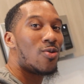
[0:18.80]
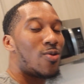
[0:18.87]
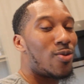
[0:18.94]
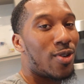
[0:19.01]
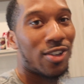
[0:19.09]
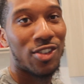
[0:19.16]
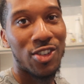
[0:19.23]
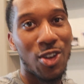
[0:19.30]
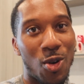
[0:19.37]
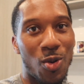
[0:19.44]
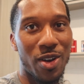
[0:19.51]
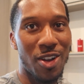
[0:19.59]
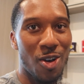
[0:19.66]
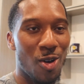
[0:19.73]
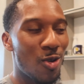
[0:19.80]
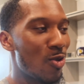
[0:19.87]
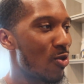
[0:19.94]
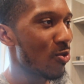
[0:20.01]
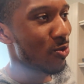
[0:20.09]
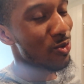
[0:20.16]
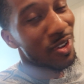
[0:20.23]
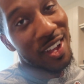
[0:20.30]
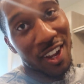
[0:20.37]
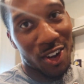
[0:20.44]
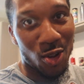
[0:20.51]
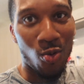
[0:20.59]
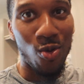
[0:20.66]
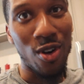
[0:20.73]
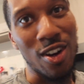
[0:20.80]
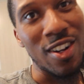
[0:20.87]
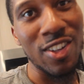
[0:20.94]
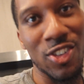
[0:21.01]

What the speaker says: what's going on? The World of